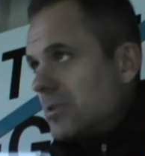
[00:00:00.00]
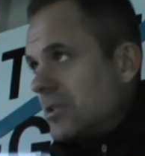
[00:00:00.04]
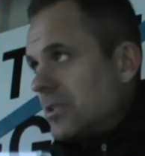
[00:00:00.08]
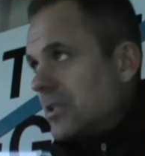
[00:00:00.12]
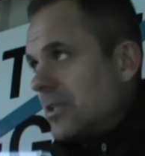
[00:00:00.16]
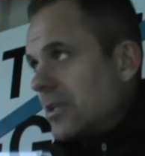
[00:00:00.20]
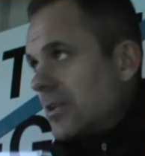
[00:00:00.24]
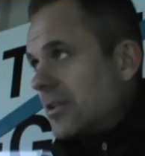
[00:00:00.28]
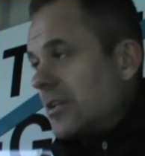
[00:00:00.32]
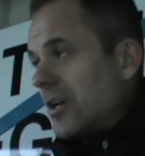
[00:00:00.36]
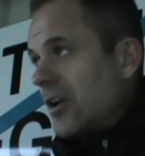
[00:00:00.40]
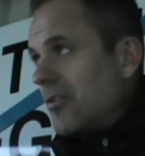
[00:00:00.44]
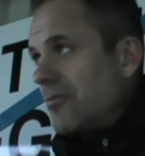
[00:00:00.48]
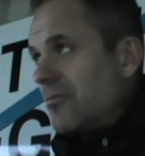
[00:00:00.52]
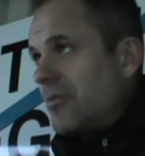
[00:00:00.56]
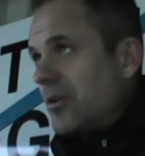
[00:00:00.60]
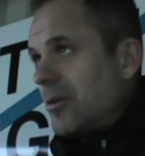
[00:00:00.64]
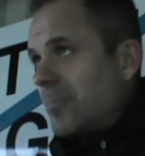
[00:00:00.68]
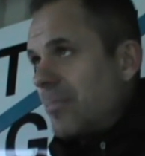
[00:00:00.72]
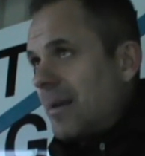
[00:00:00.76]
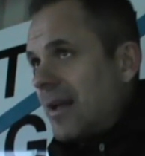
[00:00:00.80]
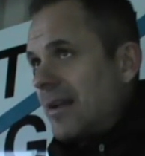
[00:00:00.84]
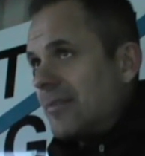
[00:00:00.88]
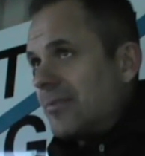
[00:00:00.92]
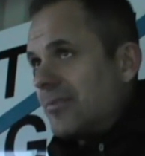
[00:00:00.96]
you know, if we'd
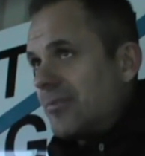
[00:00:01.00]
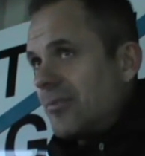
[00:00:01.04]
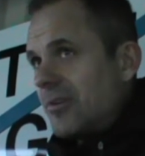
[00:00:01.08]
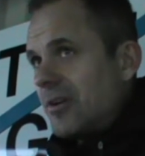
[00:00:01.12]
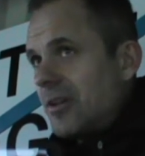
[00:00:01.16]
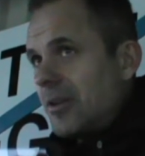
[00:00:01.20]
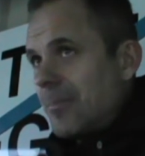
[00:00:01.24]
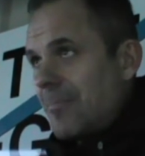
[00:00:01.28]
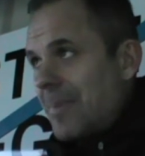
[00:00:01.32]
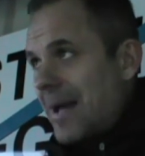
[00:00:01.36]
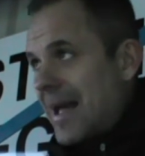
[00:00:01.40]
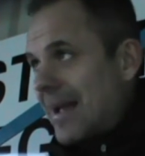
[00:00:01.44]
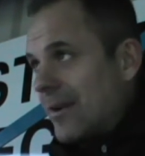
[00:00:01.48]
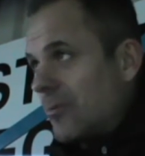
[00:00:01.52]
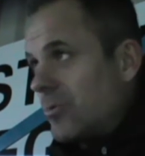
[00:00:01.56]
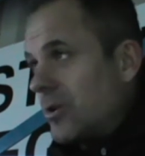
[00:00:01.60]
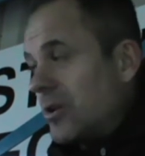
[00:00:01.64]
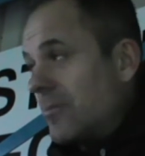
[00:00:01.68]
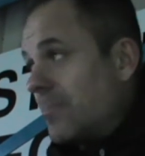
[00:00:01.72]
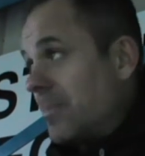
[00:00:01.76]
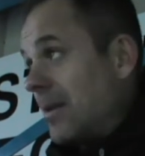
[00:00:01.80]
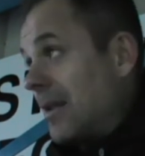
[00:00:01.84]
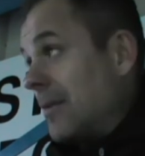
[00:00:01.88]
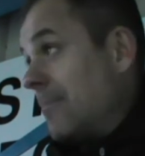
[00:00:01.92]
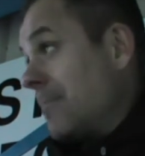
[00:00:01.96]
have played 3 at the back, we'd
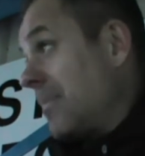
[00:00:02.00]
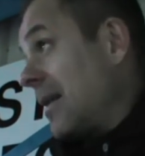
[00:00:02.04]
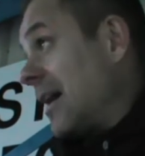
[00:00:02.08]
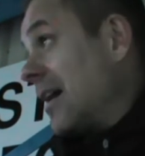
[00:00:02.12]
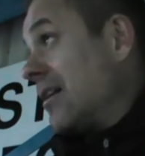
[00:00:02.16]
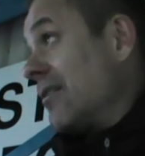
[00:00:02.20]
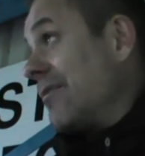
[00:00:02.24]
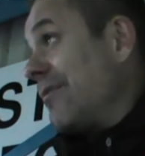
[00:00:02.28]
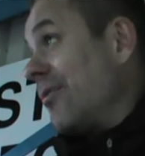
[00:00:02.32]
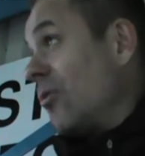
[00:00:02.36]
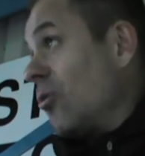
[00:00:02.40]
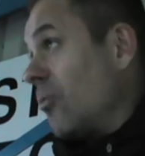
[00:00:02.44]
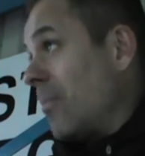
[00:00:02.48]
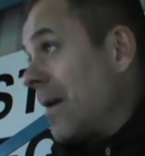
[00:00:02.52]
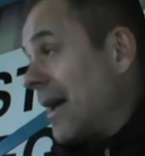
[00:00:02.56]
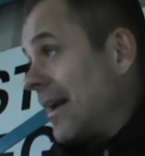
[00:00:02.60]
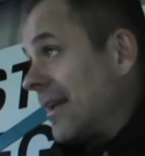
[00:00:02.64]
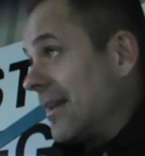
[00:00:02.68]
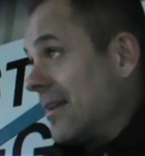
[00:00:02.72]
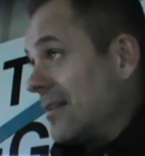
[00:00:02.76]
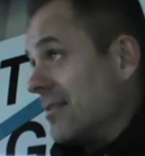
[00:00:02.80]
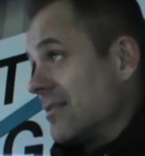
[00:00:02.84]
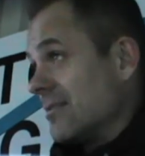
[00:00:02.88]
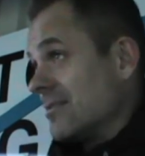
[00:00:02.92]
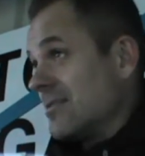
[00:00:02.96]
have playing a full
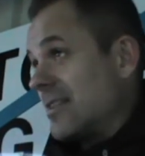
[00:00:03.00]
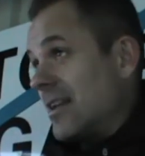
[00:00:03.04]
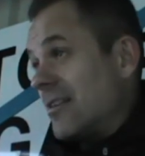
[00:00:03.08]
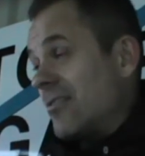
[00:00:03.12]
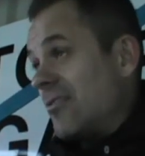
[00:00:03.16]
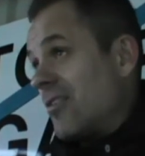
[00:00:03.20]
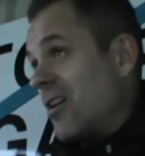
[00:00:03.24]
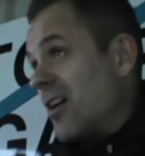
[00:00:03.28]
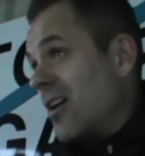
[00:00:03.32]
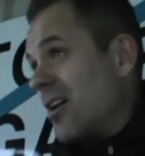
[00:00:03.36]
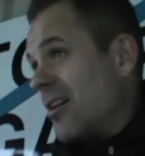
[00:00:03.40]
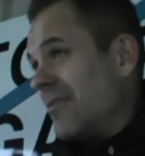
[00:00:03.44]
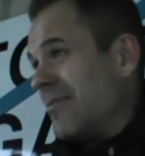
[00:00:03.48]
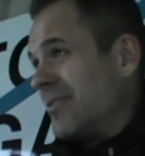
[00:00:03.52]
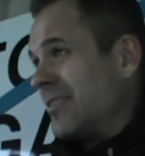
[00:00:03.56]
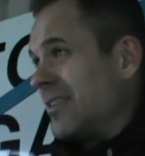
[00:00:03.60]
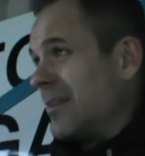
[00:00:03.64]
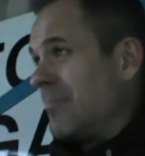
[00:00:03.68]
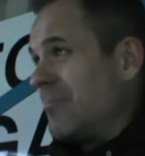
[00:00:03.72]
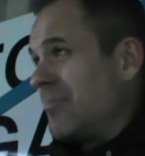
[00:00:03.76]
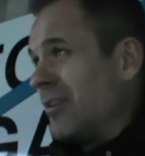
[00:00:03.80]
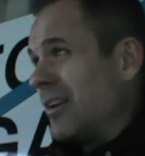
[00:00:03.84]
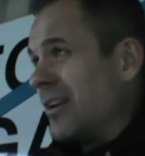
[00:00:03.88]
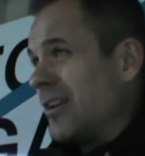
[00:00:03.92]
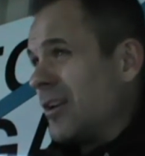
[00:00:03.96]
back in at the centre half, and
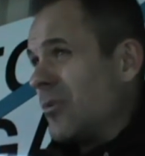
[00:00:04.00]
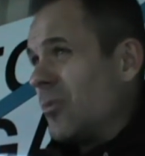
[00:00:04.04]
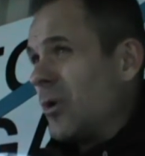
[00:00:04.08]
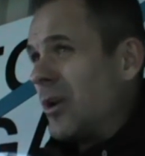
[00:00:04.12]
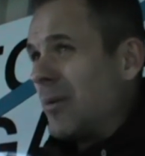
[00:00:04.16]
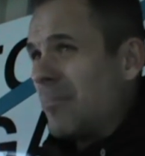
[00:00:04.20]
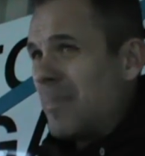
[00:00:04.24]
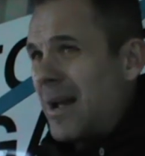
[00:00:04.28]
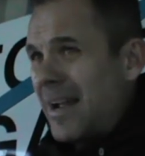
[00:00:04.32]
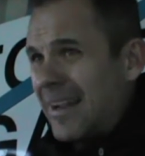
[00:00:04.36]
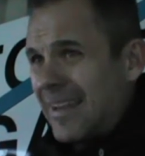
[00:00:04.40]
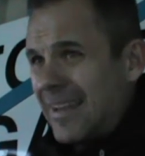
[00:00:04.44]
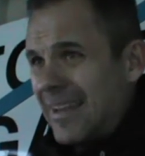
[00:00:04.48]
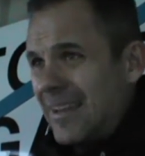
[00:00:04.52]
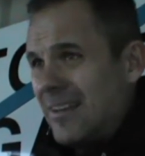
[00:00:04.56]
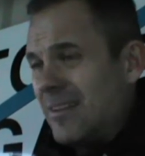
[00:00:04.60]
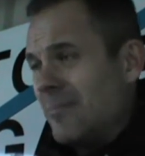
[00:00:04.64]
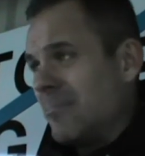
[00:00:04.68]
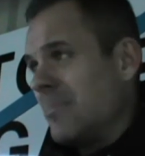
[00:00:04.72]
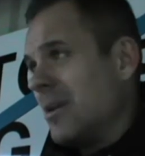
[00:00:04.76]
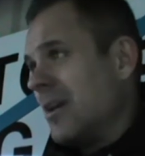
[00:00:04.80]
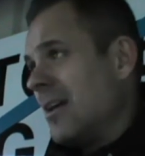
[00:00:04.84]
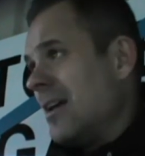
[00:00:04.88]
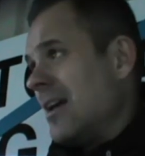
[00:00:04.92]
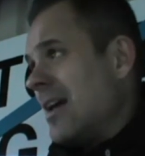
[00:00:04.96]
then bringing a wing back in
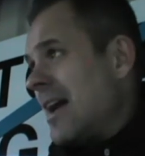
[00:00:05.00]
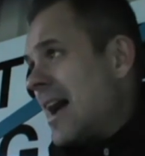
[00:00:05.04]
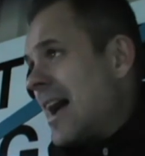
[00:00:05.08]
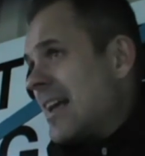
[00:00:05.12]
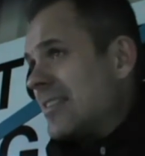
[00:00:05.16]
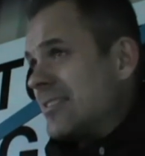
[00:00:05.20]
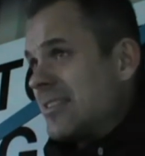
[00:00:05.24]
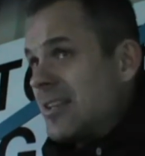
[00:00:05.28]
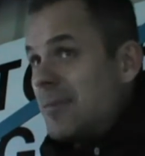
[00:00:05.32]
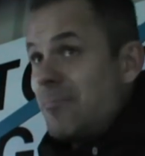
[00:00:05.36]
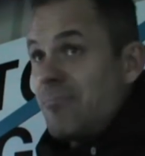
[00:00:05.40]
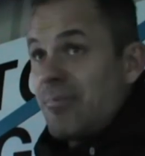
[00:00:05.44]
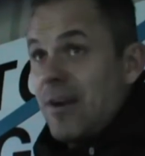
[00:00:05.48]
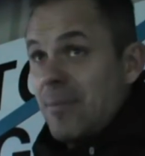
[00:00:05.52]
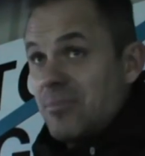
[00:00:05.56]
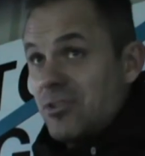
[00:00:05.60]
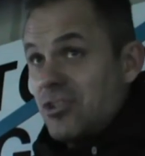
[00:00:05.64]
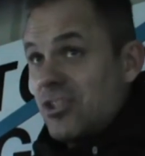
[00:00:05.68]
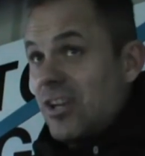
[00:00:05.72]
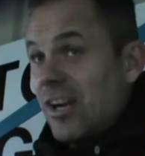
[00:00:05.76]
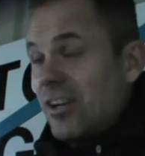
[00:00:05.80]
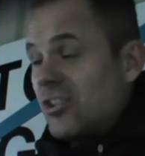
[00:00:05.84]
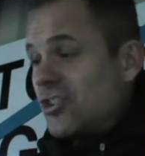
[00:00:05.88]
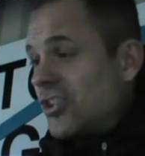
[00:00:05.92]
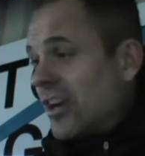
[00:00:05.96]
and asking perhaps
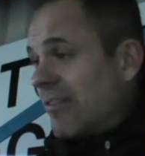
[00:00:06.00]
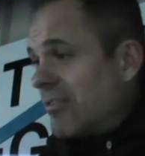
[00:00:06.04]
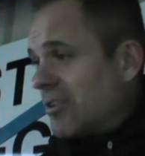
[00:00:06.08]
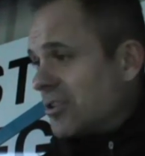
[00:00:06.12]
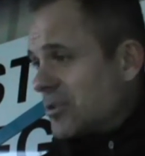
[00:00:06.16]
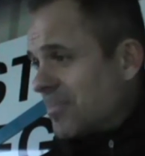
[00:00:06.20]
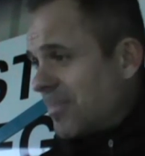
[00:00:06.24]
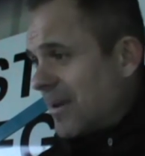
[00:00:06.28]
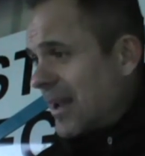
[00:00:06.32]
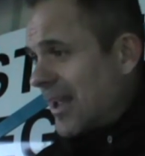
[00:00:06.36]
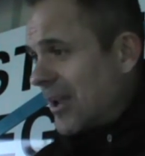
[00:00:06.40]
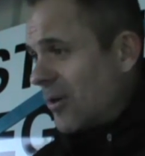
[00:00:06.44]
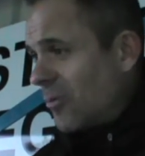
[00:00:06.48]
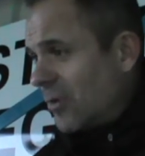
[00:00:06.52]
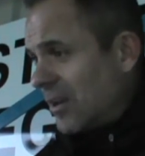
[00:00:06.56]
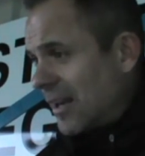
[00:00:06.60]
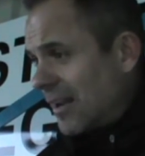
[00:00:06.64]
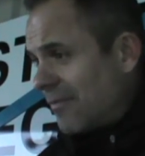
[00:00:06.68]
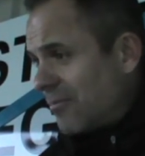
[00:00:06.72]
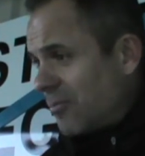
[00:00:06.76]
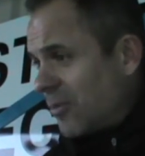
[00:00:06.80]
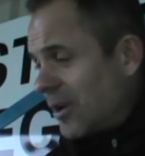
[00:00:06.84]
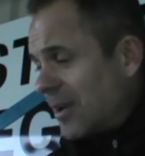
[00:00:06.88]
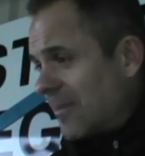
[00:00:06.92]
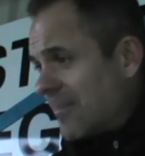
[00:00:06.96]
Jack Sherratt to play at
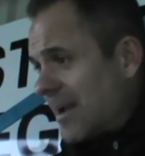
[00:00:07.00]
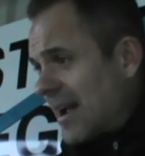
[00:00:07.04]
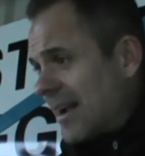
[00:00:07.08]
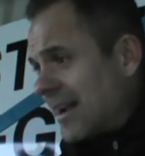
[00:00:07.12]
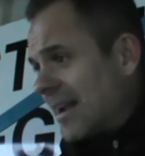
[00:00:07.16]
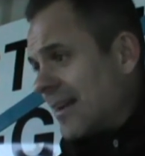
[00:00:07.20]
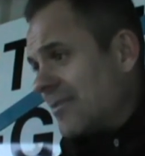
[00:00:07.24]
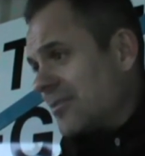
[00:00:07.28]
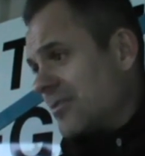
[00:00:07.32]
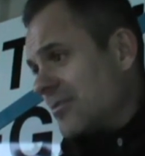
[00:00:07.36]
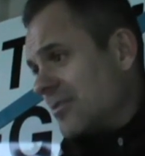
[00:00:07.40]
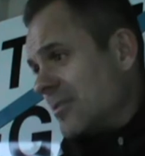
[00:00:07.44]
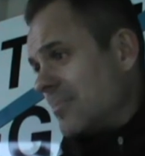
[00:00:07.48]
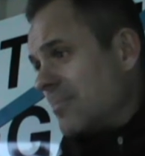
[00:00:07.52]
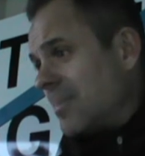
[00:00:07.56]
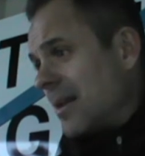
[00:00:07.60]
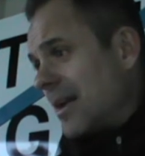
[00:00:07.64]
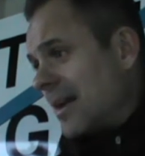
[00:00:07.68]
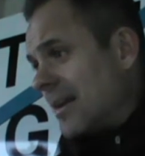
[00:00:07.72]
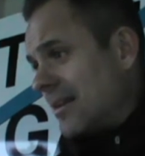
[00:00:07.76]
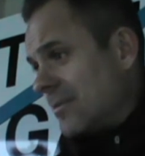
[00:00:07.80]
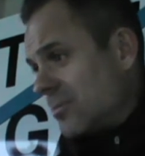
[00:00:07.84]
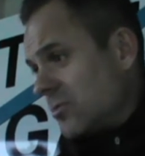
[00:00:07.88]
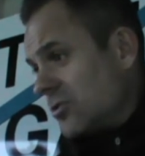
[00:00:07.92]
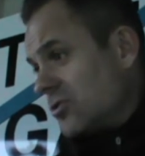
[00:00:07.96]
left wing back after he
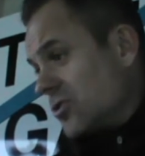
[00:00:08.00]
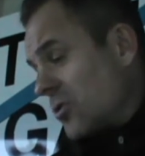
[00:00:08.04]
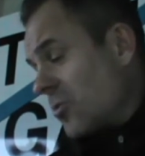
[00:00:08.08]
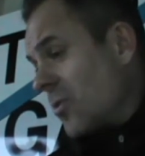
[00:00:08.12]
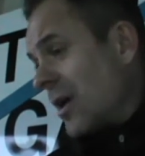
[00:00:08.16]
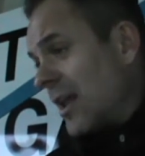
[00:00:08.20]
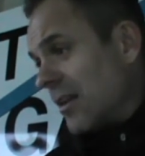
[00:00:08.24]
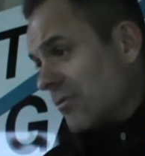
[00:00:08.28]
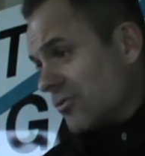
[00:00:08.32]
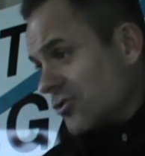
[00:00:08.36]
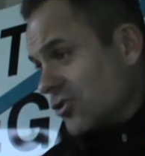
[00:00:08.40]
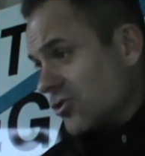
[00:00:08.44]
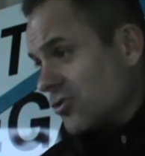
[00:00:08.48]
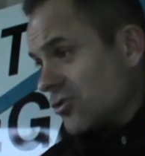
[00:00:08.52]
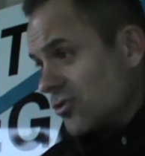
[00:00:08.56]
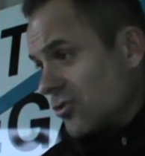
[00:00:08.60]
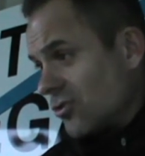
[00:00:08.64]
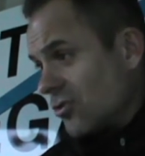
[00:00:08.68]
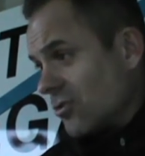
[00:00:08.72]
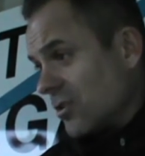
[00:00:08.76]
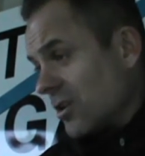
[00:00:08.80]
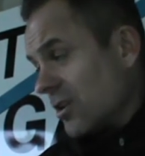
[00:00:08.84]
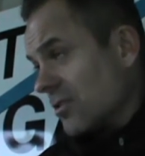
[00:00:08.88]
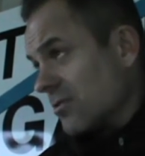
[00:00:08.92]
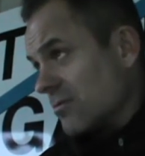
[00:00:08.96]
played so well
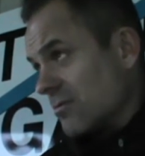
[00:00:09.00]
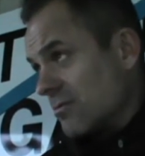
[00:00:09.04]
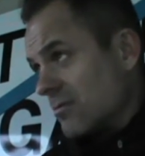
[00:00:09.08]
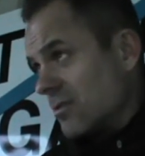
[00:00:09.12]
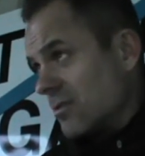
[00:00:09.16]
on